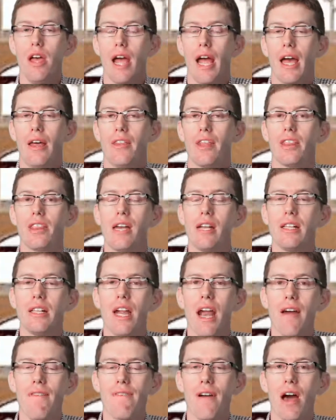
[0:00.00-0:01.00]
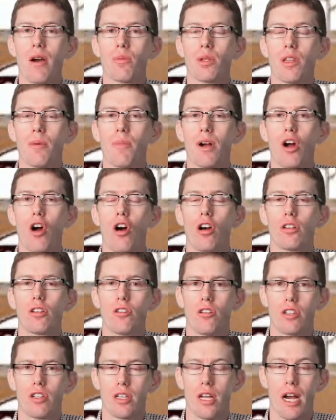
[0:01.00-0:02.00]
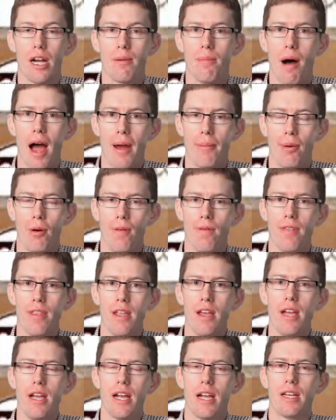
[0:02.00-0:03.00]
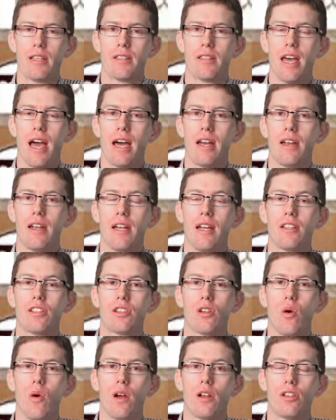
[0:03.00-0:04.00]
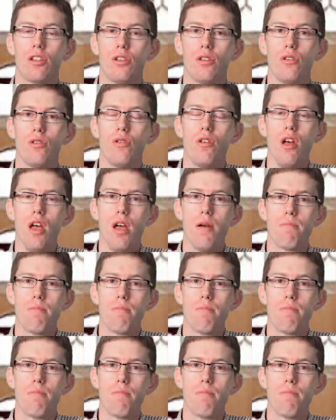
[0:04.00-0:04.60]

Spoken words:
And the thing that I found with the MacArthur Study Bible is that it's going to